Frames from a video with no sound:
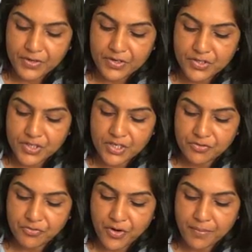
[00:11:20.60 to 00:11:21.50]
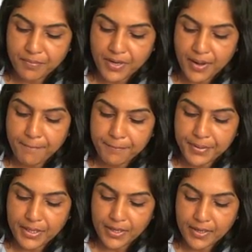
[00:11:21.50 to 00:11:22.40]
receipt from
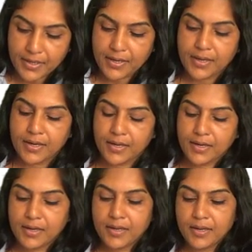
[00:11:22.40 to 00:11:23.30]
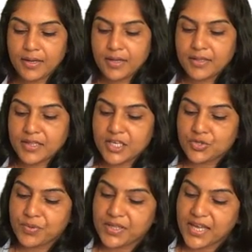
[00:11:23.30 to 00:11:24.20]
company.
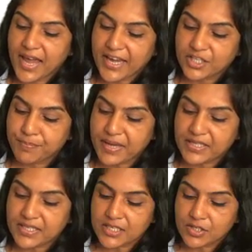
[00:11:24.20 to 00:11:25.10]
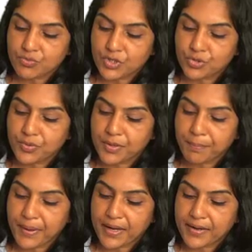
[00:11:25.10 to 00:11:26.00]
These were the expenses which were
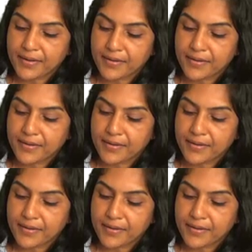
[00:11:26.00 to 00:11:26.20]
paid.